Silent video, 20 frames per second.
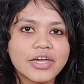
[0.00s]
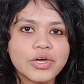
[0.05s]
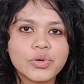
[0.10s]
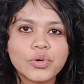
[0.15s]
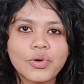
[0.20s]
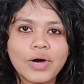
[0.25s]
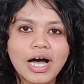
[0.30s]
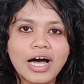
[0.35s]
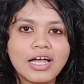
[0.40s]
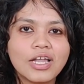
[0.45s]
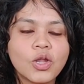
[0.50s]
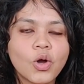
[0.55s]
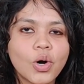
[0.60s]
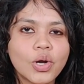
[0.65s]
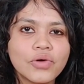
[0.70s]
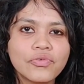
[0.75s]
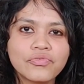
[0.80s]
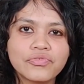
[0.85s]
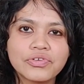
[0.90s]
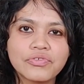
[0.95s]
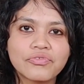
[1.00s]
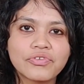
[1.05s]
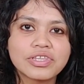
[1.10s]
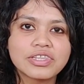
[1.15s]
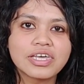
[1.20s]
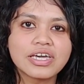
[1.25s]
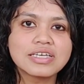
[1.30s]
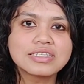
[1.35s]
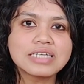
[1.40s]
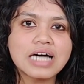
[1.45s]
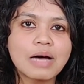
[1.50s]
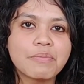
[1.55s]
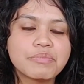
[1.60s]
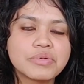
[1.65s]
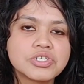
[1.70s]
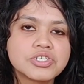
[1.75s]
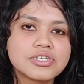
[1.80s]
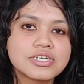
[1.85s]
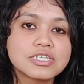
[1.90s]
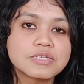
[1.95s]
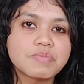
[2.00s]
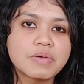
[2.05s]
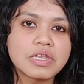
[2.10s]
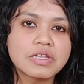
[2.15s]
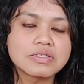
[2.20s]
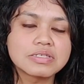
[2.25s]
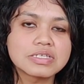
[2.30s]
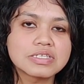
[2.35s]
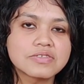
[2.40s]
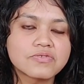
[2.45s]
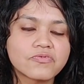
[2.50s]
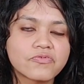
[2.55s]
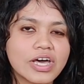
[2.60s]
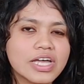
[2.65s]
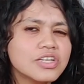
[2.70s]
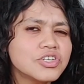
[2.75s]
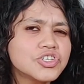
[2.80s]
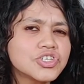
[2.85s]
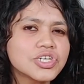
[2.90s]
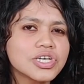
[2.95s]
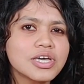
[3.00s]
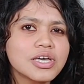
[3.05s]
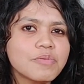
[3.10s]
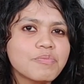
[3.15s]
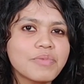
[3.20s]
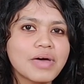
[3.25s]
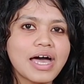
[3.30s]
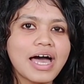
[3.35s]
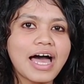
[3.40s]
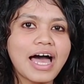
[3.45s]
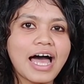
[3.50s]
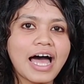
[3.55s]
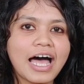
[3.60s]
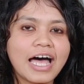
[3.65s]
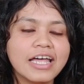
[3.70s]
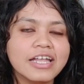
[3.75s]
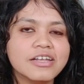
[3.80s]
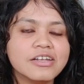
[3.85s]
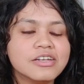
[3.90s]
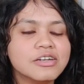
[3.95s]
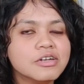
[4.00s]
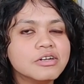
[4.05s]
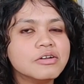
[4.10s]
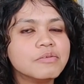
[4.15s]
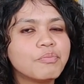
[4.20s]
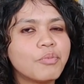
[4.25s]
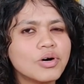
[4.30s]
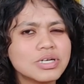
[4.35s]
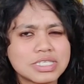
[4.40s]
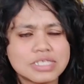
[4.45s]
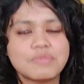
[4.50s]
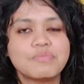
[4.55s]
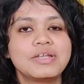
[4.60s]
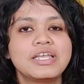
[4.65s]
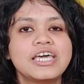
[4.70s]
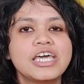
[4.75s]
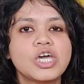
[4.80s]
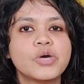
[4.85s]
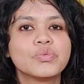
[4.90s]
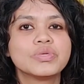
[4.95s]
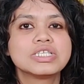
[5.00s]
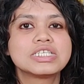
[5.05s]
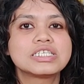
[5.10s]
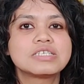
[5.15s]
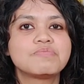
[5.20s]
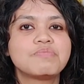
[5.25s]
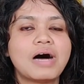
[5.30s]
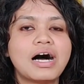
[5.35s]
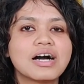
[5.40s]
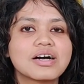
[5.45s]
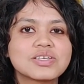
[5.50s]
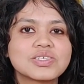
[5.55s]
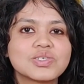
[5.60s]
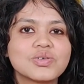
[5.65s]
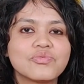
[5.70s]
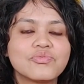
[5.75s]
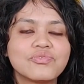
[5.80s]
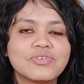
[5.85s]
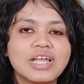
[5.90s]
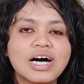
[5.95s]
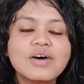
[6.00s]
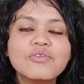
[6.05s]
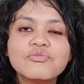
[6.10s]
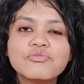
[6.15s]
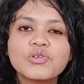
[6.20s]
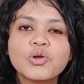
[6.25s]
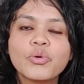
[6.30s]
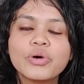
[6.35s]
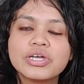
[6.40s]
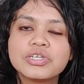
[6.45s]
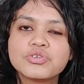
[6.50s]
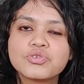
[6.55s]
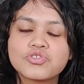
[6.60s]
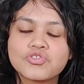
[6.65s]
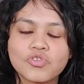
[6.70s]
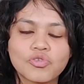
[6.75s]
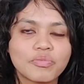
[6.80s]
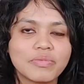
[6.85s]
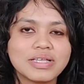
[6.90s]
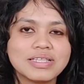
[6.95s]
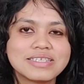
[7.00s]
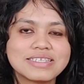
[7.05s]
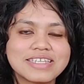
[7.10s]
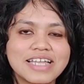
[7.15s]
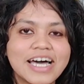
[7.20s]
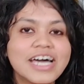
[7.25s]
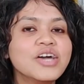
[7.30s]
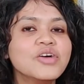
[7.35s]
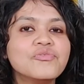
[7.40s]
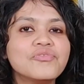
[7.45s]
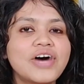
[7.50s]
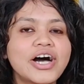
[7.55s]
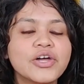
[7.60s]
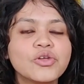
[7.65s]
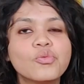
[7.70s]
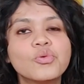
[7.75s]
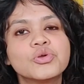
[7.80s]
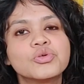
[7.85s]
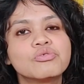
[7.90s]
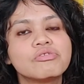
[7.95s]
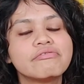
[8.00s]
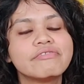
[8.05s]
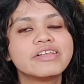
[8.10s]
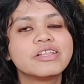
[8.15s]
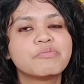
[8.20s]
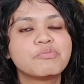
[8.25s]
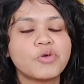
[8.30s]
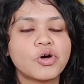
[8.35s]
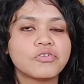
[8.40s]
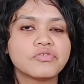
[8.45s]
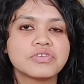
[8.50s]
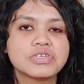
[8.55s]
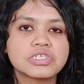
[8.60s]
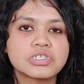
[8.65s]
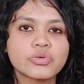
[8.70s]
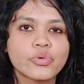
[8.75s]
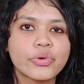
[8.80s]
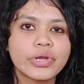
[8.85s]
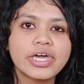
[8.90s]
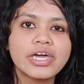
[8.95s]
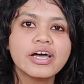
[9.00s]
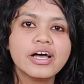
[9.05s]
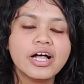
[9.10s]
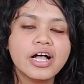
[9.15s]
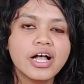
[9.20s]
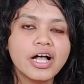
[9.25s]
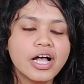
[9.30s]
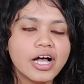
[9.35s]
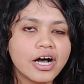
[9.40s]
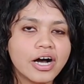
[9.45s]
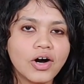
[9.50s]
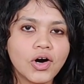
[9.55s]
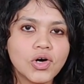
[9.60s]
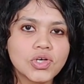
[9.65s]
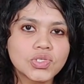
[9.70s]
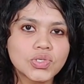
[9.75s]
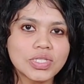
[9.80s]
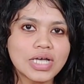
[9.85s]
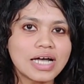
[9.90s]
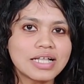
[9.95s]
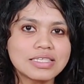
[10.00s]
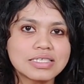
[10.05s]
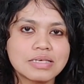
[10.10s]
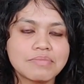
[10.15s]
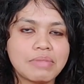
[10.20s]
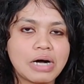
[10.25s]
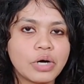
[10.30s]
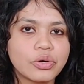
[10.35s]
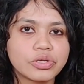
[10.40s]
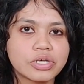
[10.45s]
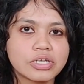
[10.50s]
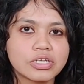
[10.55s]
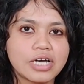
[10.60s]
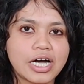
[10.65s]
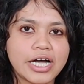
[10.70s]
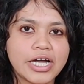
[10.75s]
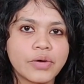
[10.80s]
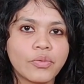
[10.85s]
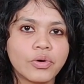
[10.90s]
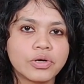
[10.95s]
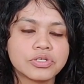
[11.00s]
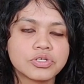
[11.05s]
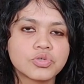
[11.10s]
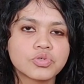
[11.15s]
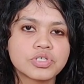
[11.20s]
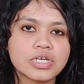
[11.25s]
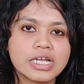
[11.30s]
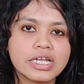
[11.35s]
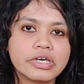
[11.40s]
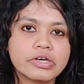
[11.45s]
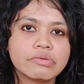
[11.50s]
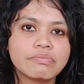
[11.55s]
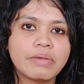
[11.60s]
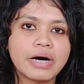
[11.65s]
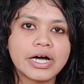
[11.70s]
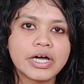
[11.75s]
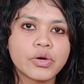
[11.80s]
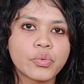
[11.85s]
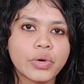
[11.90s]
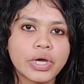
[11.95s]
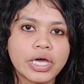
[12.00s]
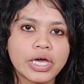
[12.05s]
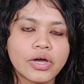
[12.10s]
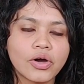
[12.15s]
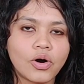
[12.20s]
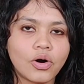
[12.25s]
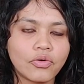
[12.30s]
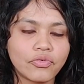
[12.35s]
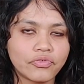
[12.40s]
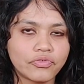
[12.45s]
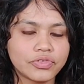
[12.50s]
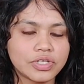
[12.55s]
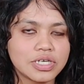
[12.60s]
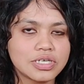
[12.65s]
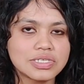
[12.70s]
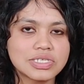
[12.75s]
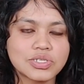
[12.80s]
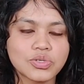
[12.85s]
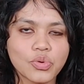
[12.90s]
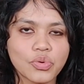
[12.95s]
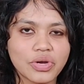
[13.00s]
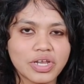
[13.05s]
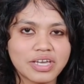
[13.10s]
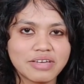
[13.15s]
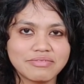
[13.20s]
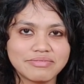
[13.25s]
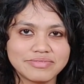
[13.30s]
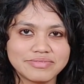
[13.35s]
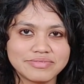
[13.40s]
A lot of different things happen. She experiences friendship, and possibly even sparks of love flow into Jungmin's life. I don't want to reveal the plot of the story, so that's about it. I wanted to tell you by way of the story.